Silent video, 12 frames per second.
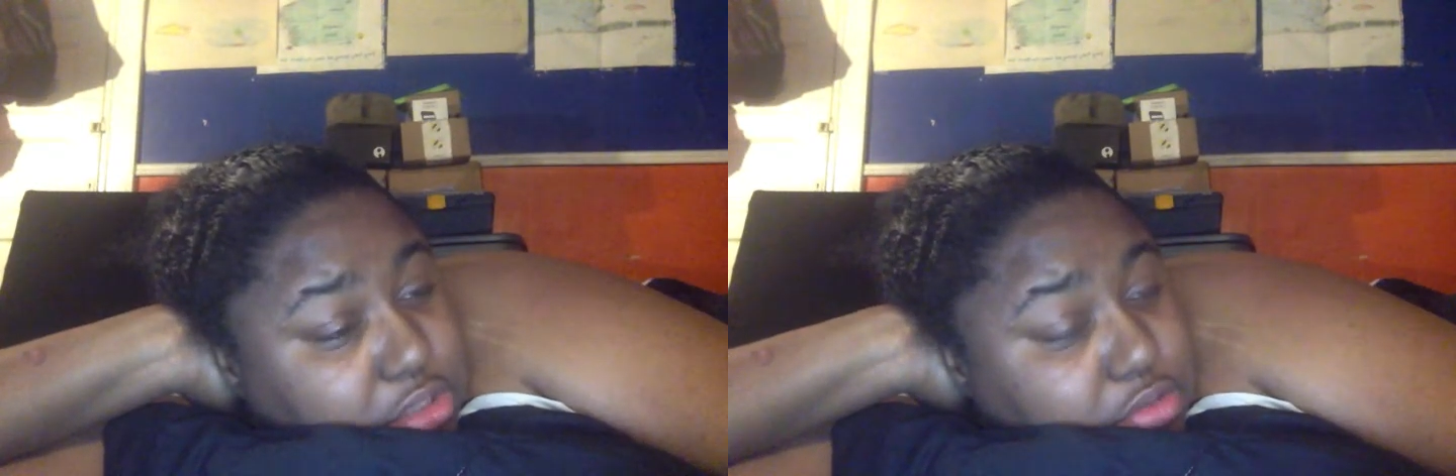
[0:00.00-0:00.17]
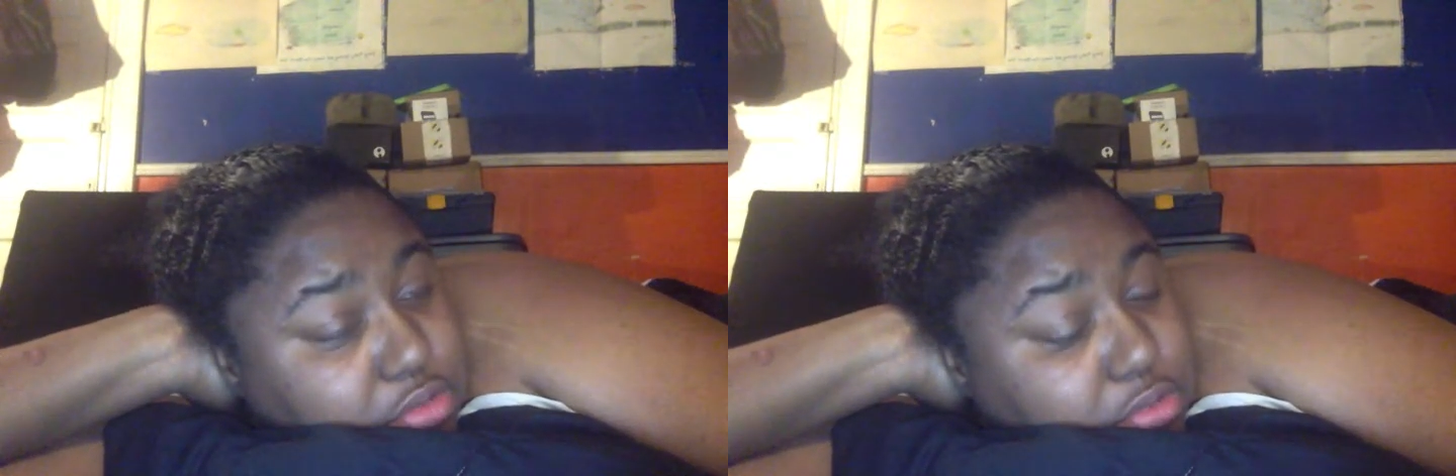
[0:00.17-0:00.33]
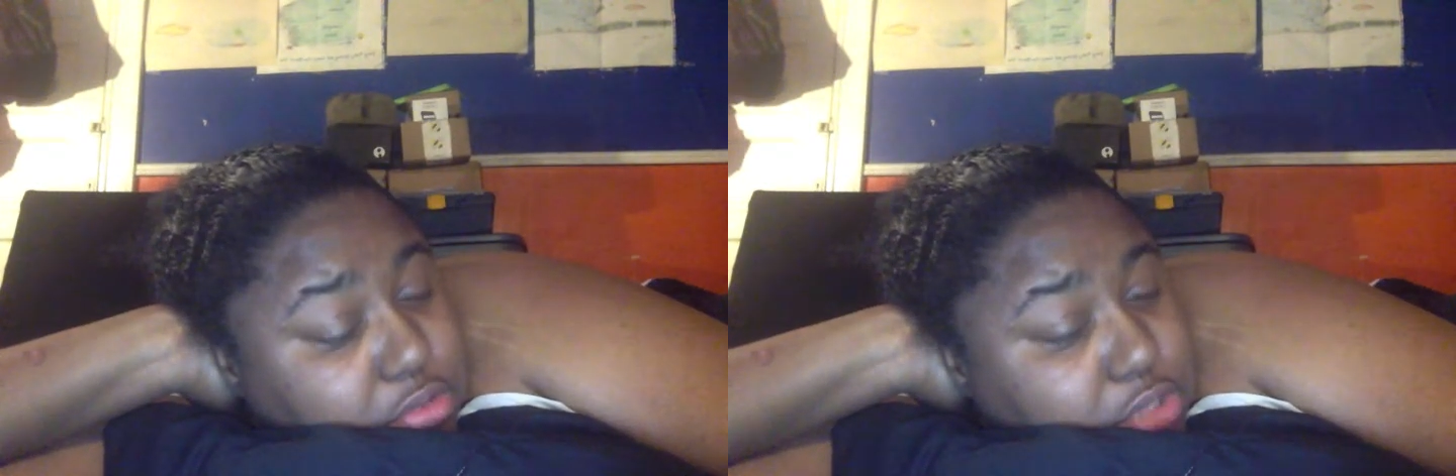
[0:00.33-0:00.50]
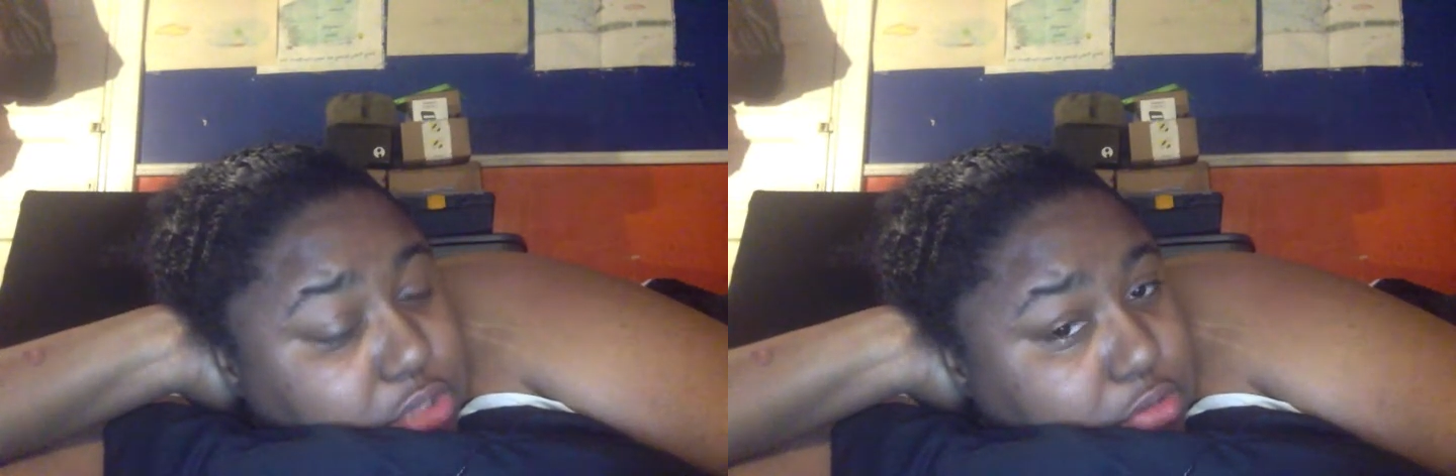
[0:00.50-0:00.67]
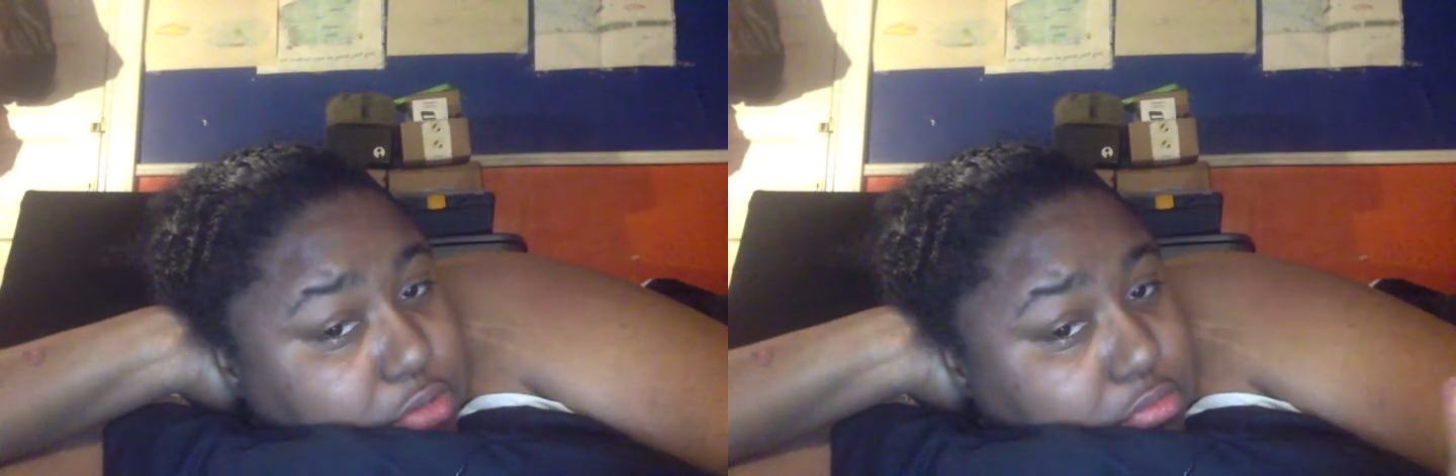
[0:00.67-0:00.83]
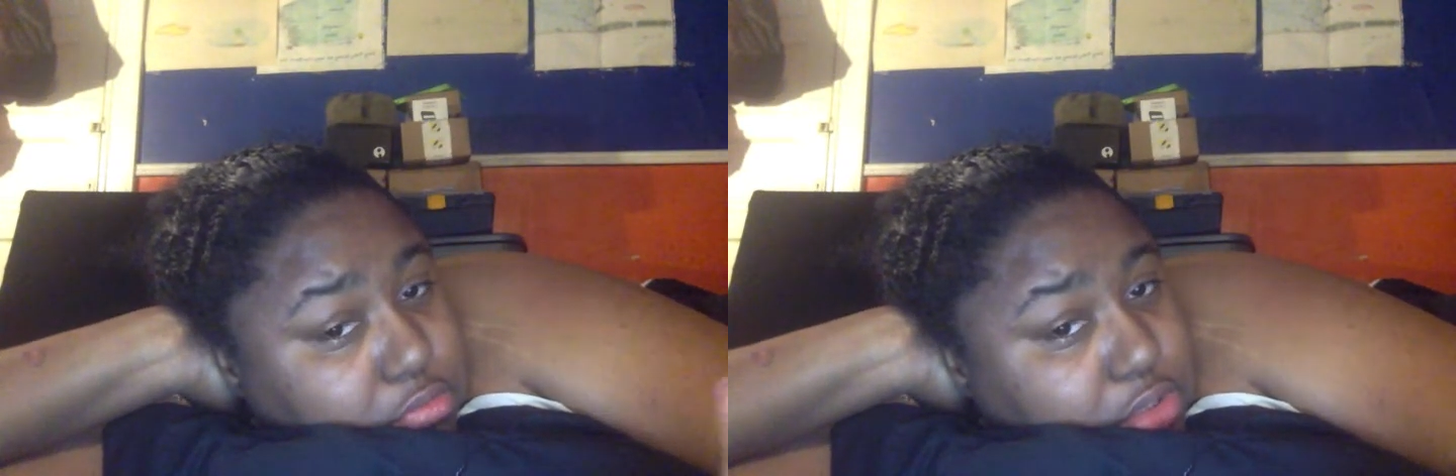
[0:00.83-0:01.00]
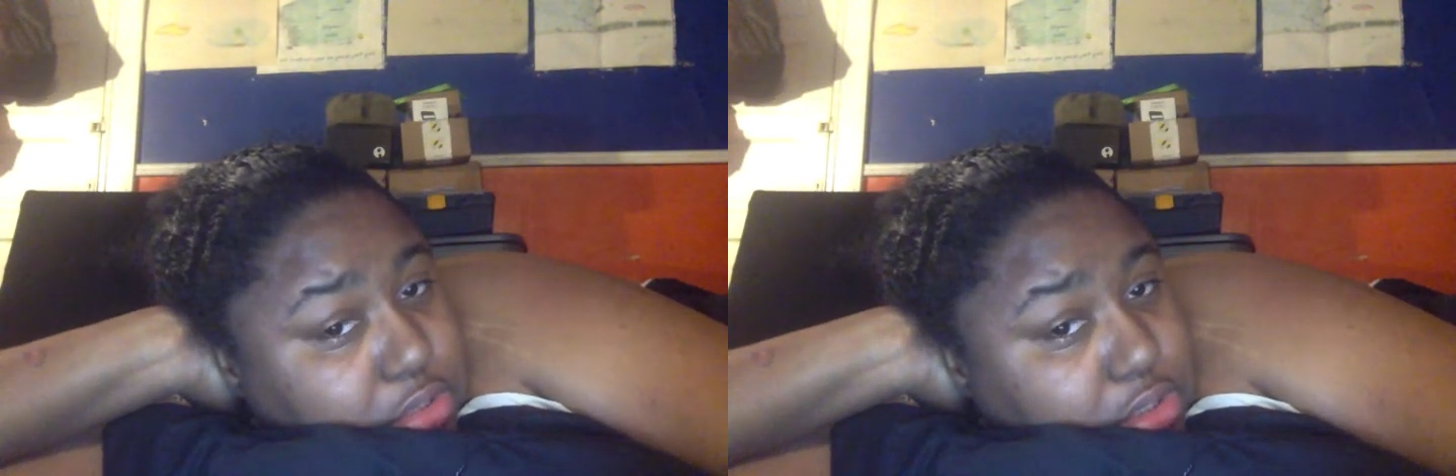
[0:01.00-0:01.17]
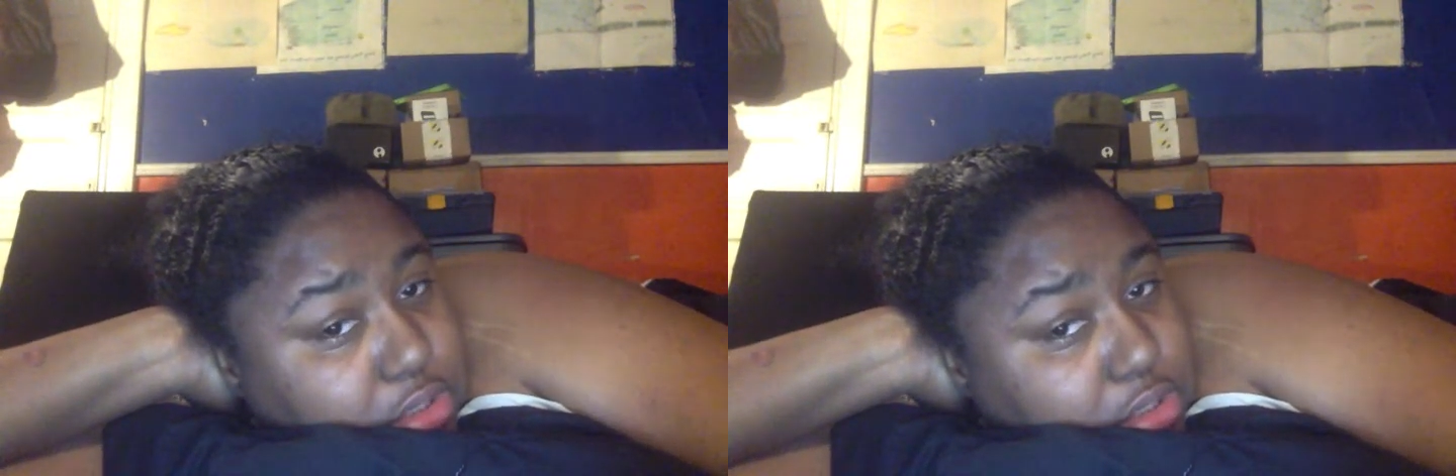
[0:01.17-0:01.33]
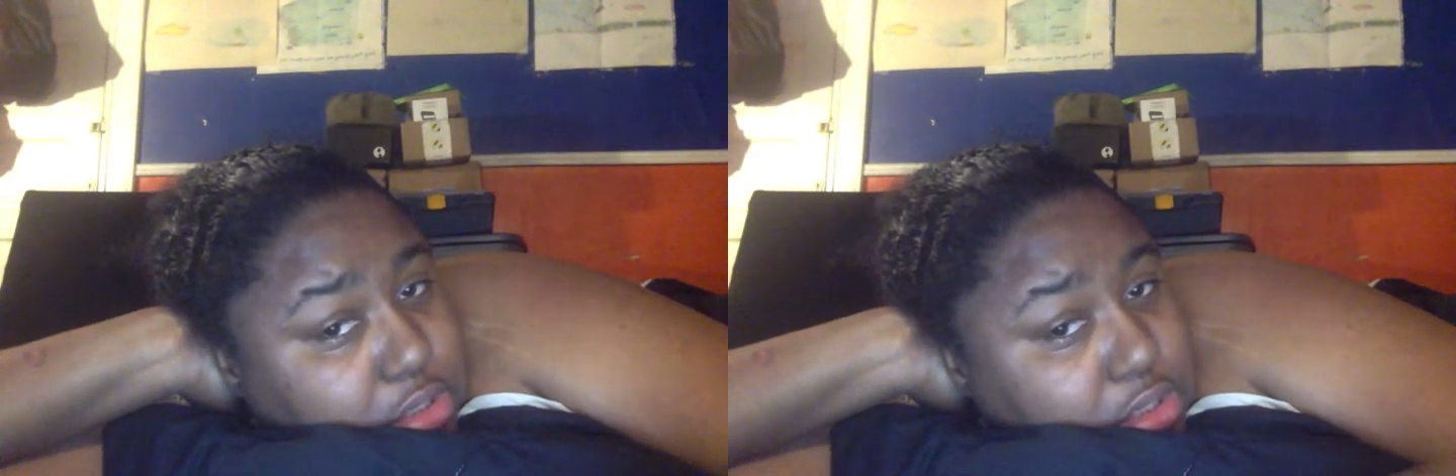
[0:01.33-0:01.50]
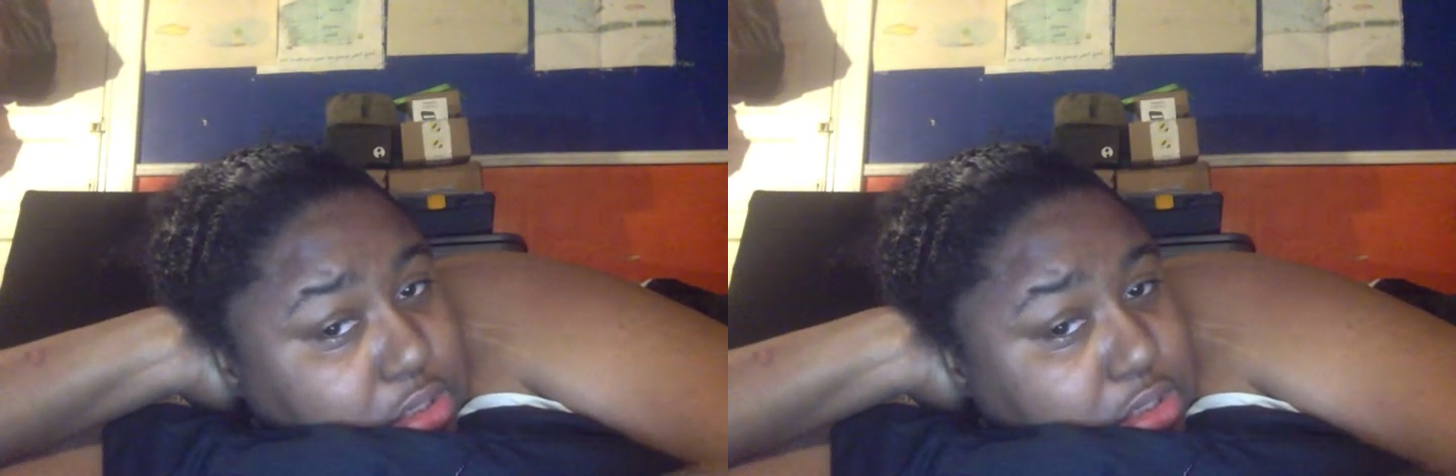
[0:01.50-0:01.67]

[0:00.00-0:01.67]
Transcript: the YouTube channel. And